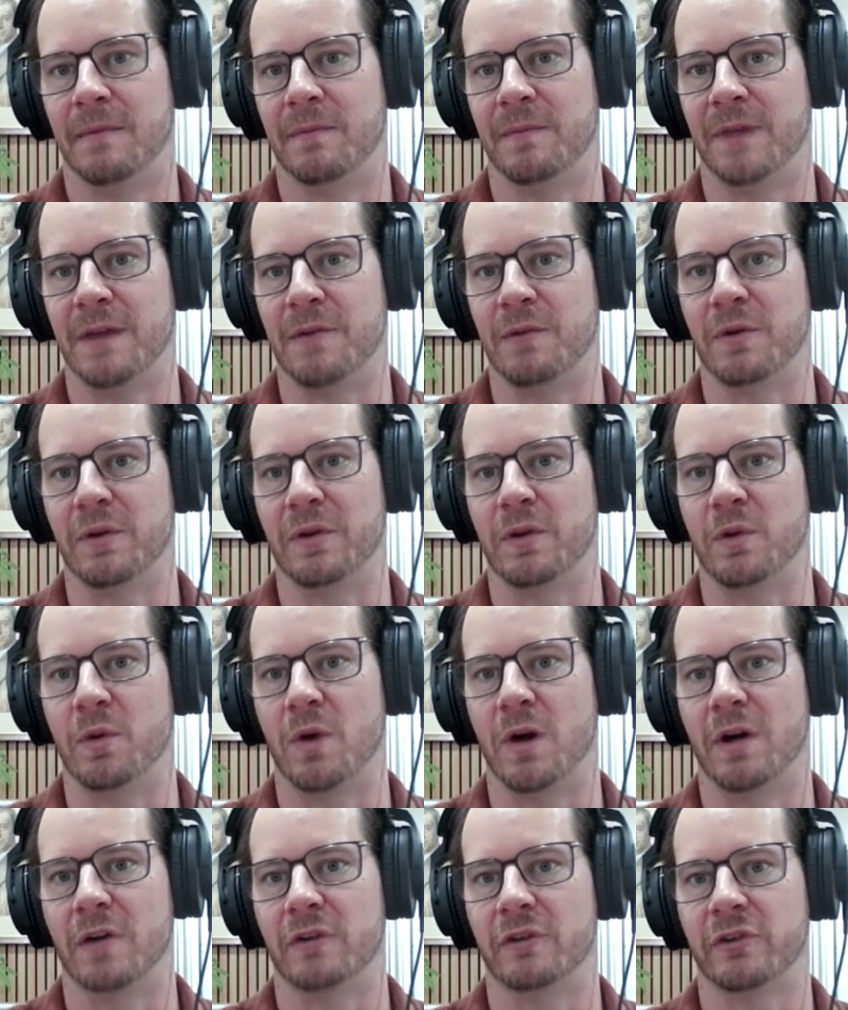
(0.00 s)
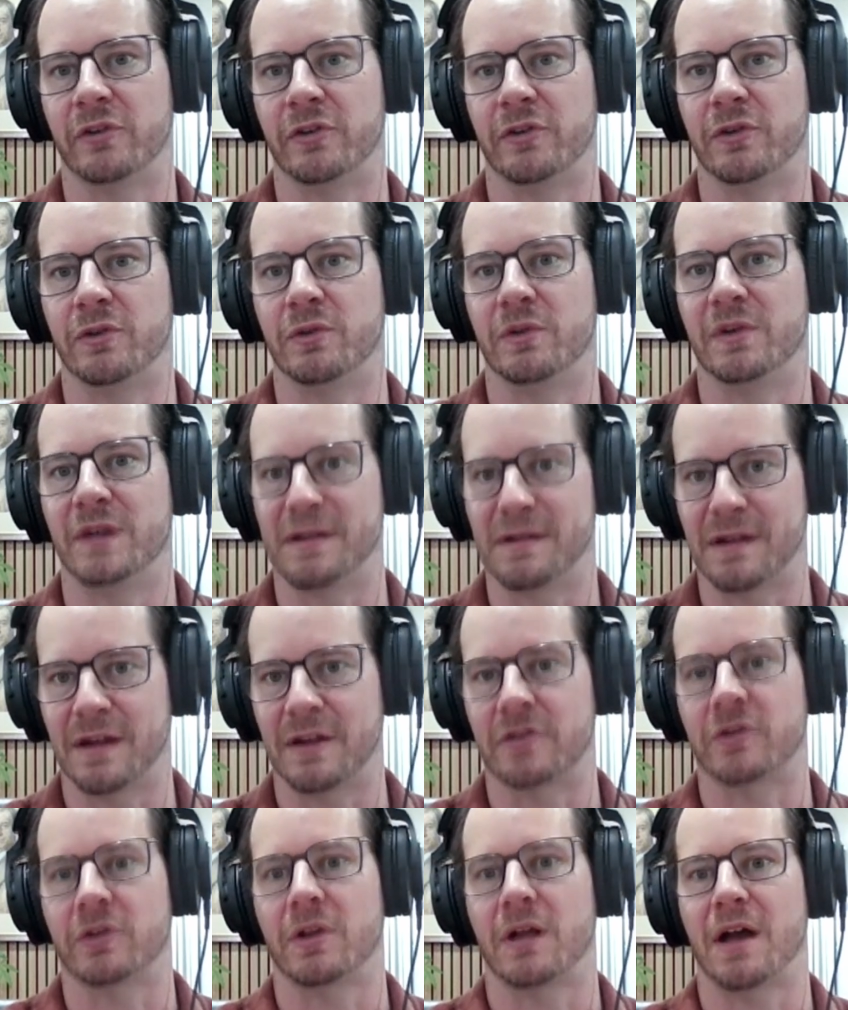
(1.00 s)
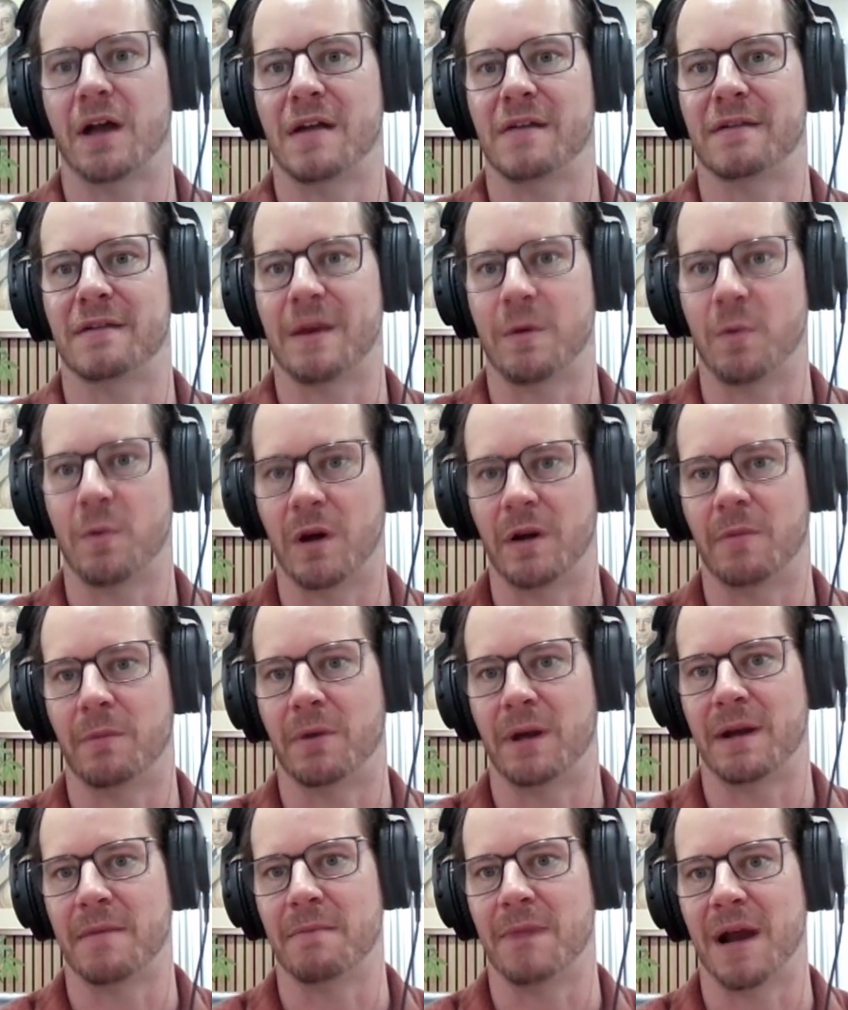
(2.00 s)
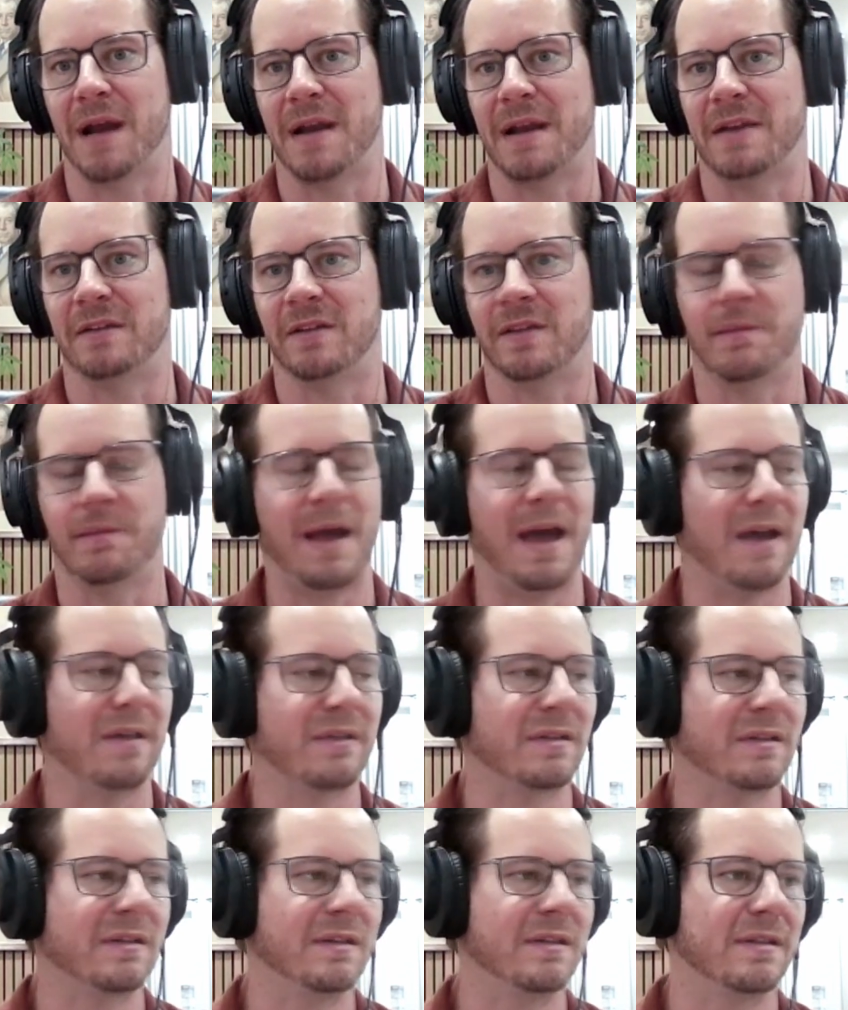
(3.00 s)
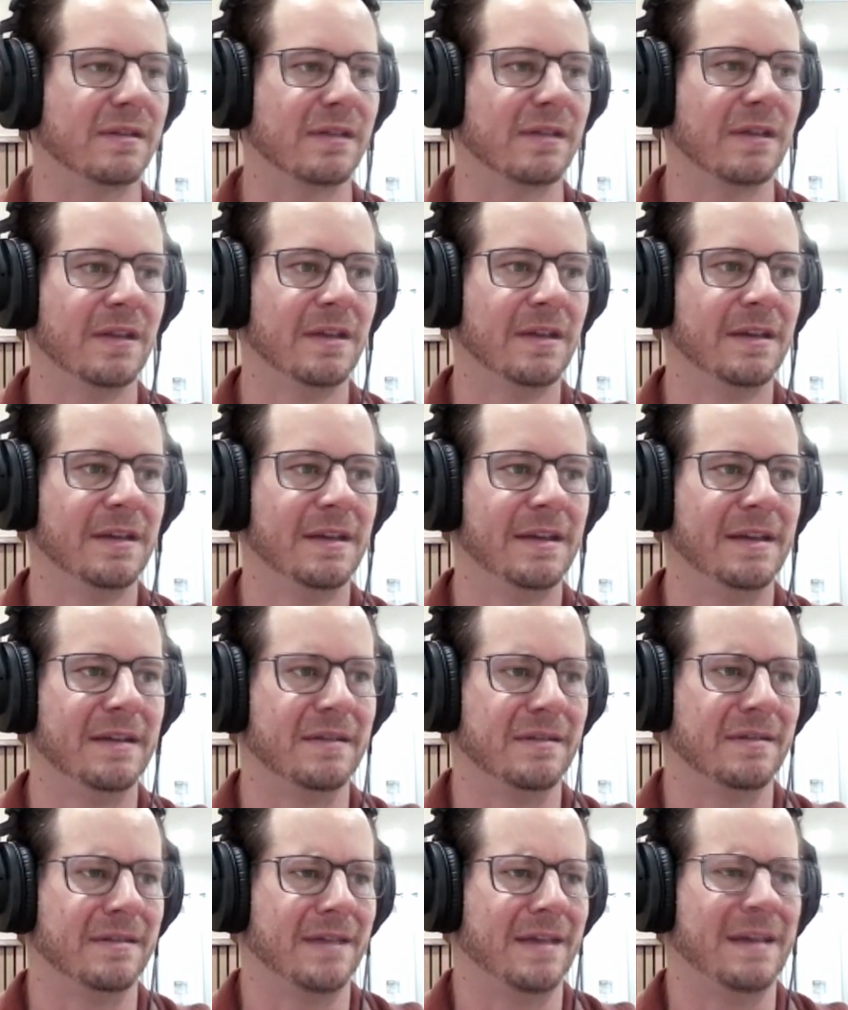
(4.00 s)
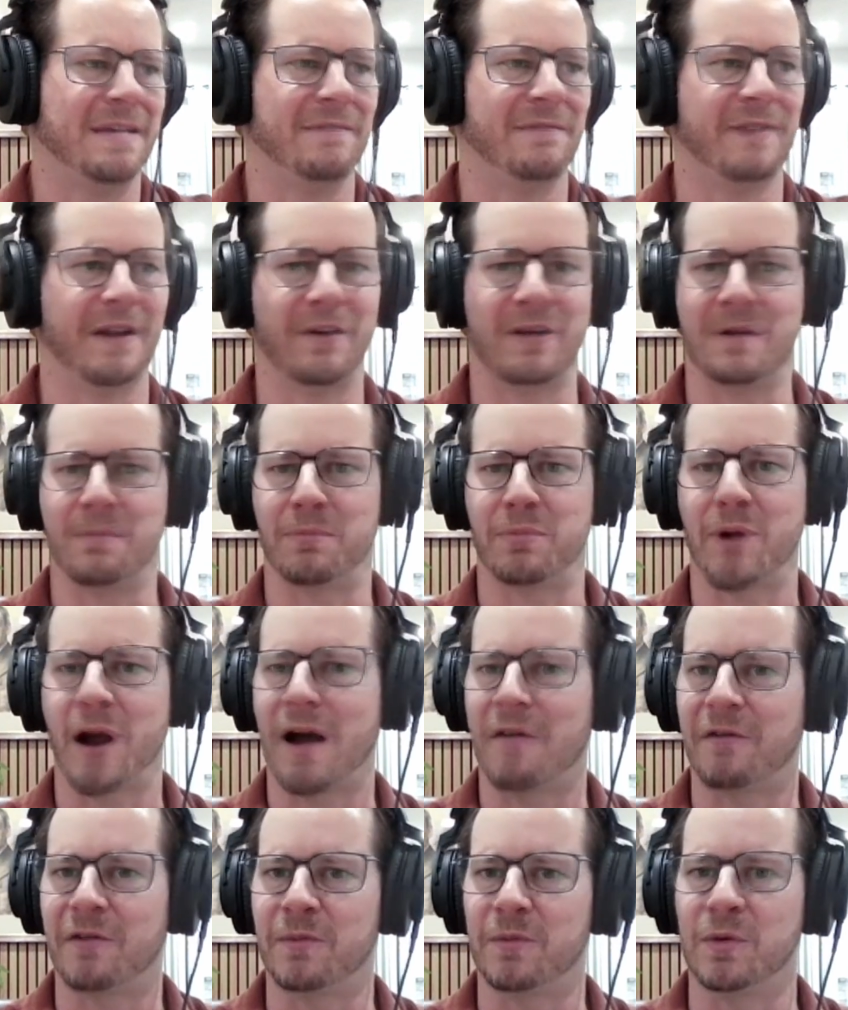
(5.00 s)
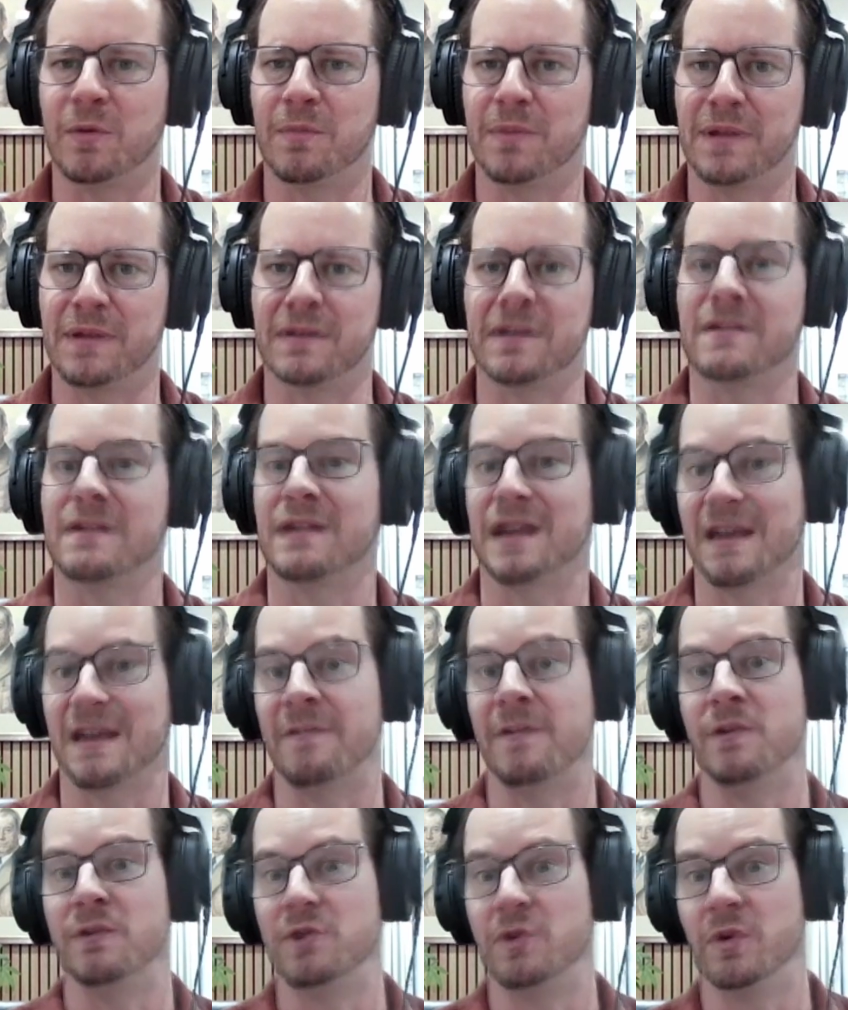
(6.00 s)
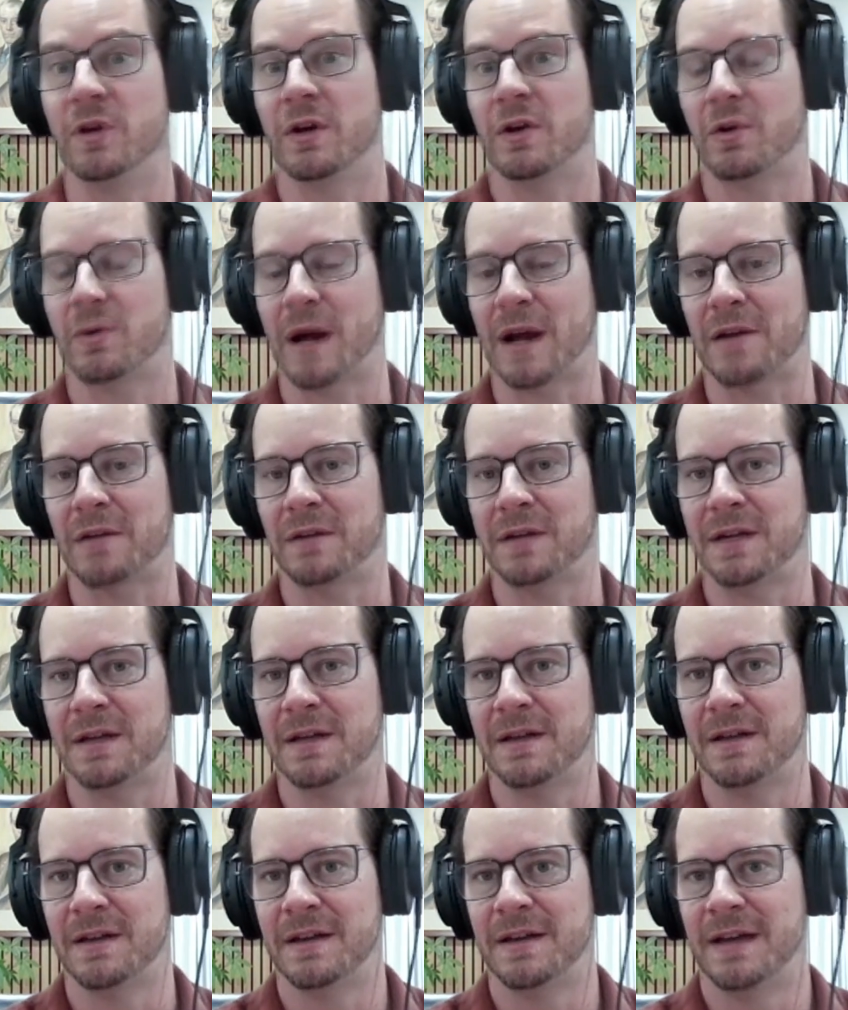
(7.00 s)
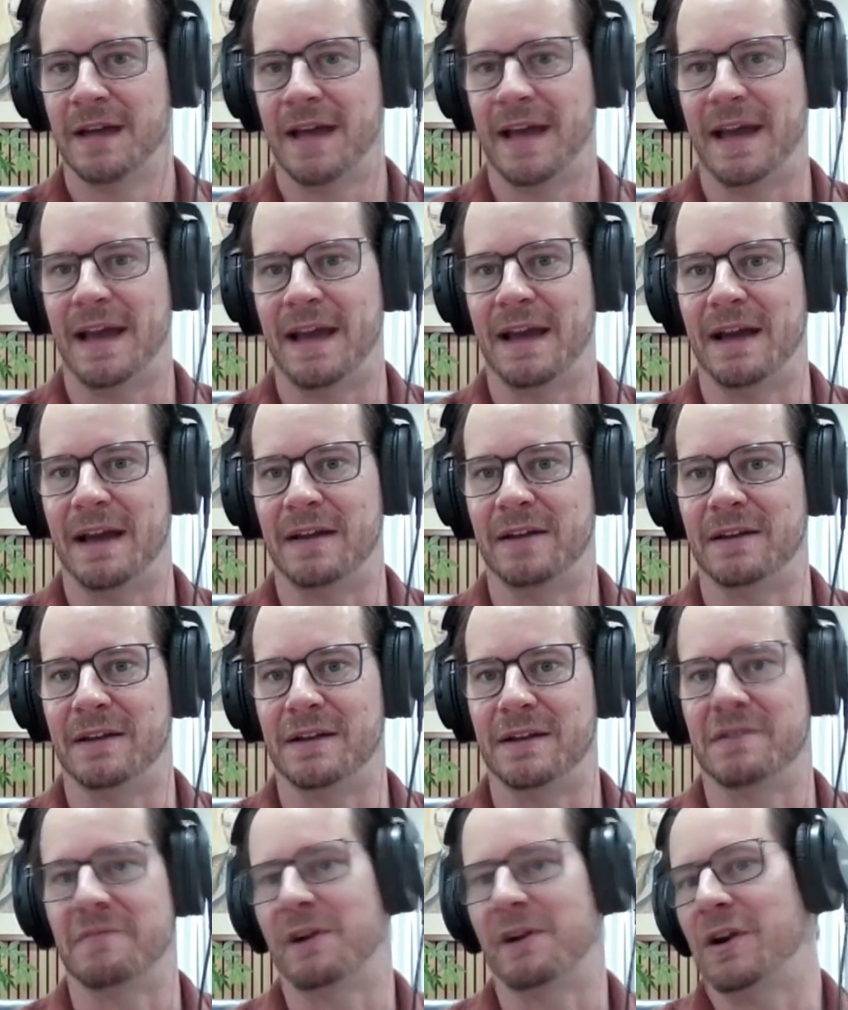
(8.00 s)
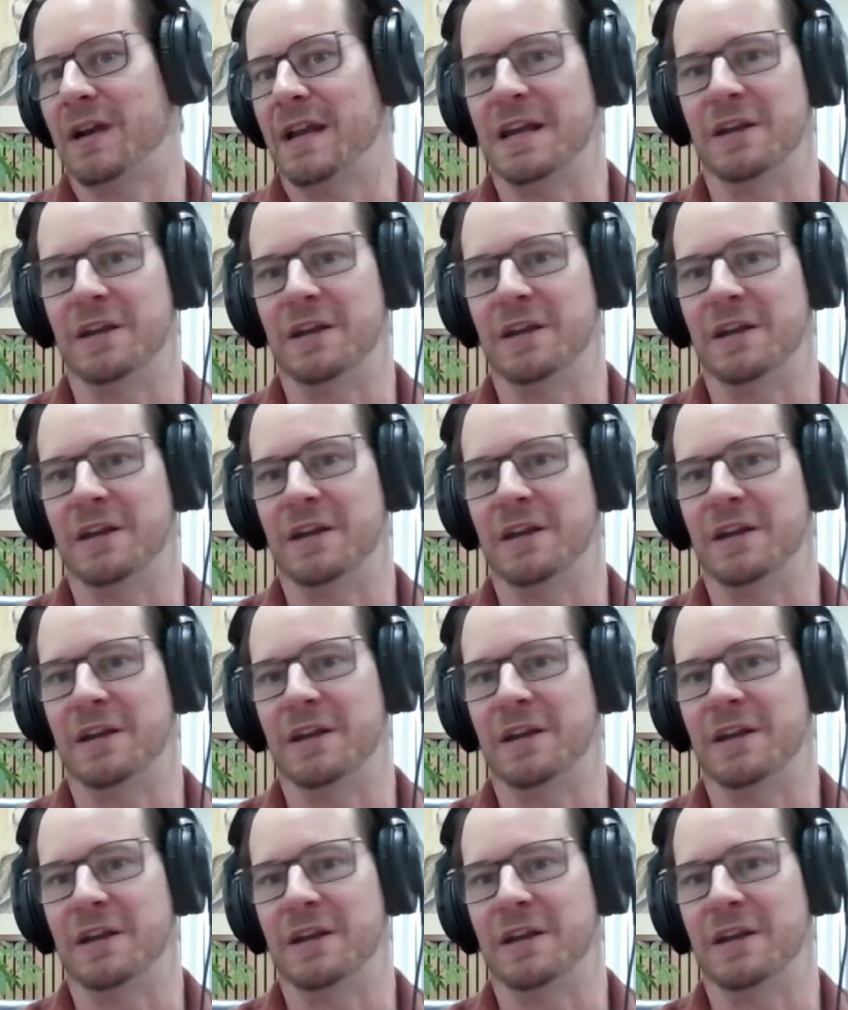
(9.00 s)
They really want to decentralize. They want to bring mining to the masses. It's a very profitable business if you do it correctly. And it's a very